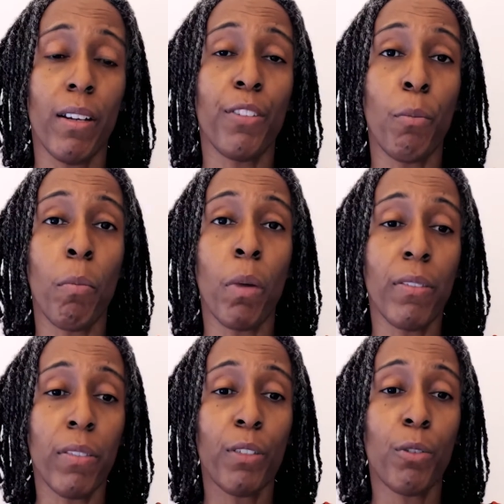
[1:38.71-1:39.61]
of your
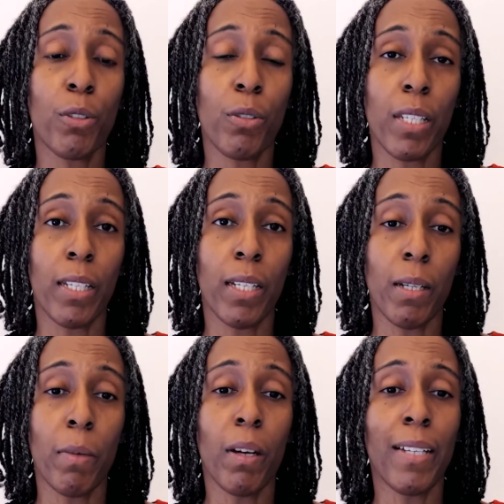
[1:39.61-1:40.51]
monthly gross
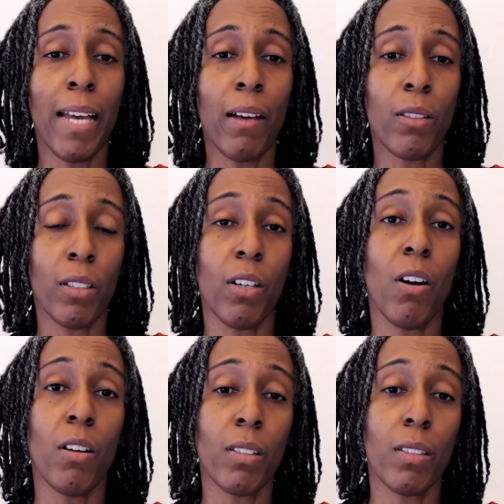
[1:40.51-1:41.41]
income on housing
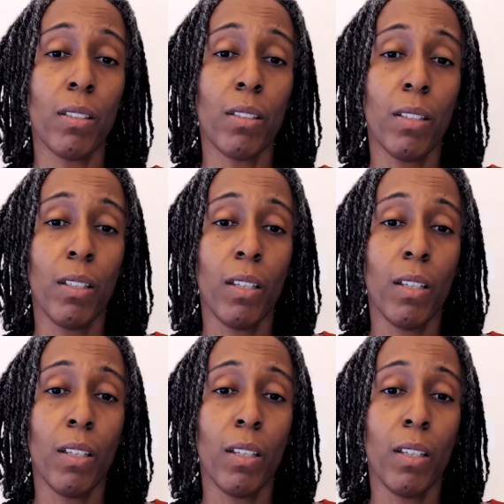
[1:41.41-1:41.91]
costs.